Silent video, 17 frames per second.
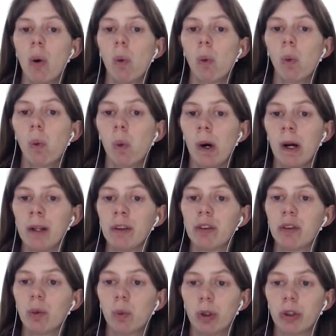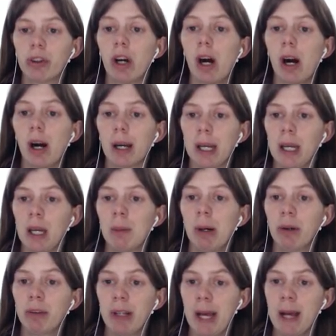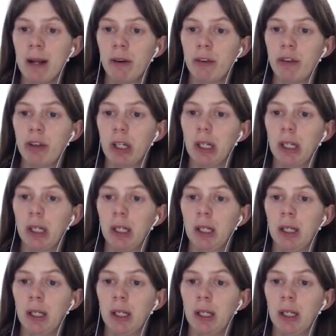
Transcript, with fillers: once we're talking about energy.